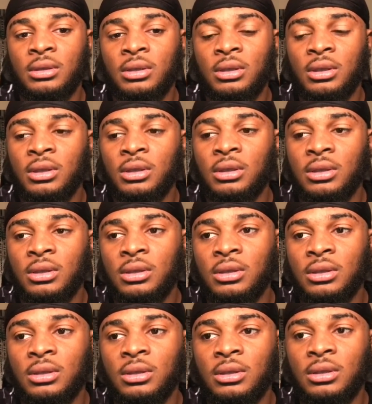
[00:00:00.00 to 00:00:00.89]
Yeah.
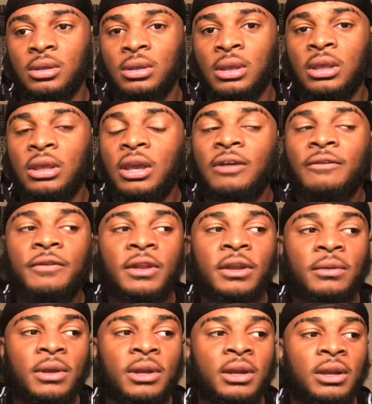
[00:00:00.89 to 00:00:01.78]
Yeah, I'm finna
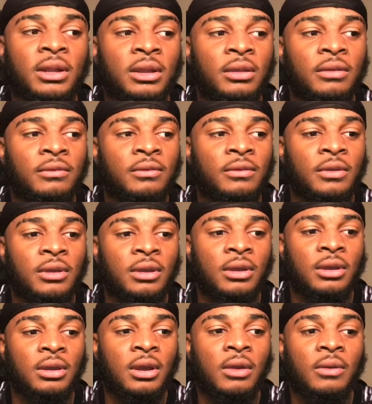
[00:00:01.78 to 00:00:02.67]
get ready to leave. Yeah.
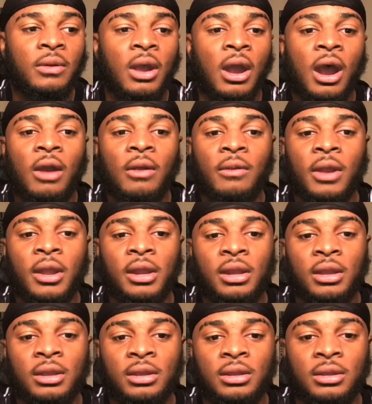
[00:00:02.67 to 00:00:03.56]
All
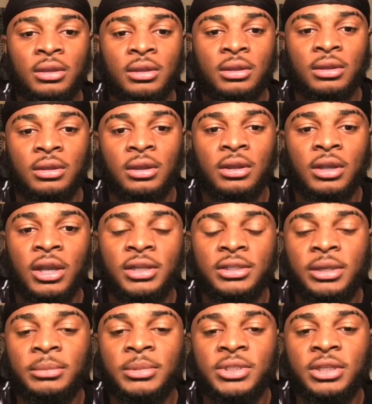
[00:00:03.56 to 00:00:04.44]
righty. Okay,
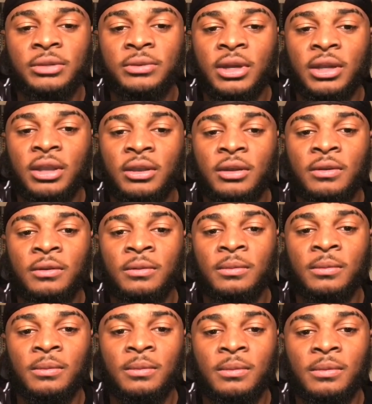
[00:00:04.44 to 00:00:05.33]
so I'm gonna see you when I get
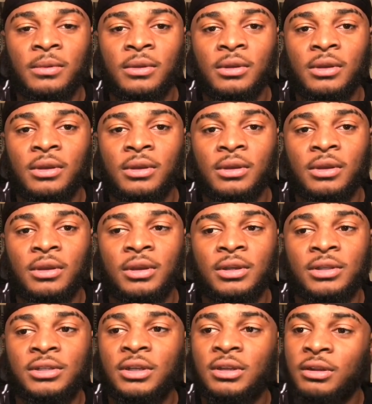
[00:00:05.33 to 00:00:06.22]
home.
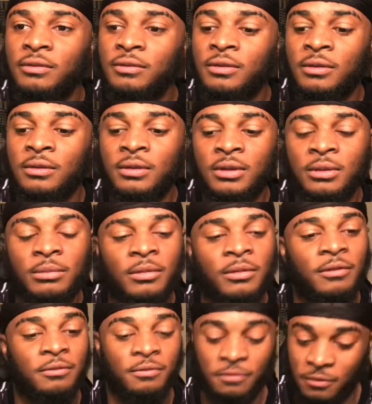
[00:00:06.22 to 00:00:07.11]
She's on the phone up
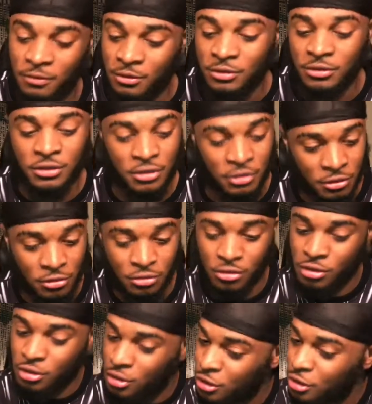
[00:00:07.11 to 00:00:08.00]
and finished.
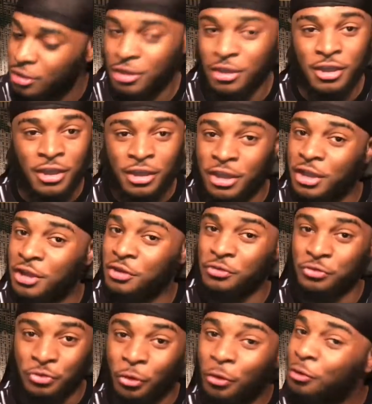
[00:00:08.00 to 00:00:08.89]

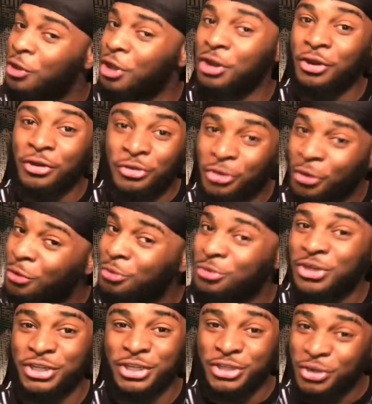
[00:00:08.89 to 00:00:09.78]
getting the dude,
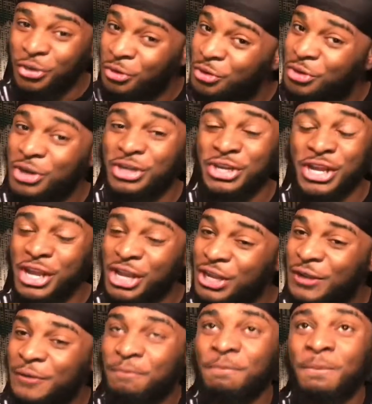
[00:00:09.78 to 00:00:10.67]
just doing the
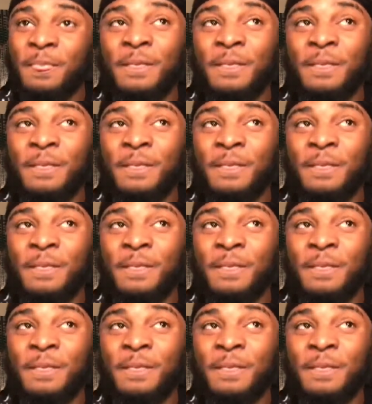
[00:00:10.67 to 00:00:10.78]
thing.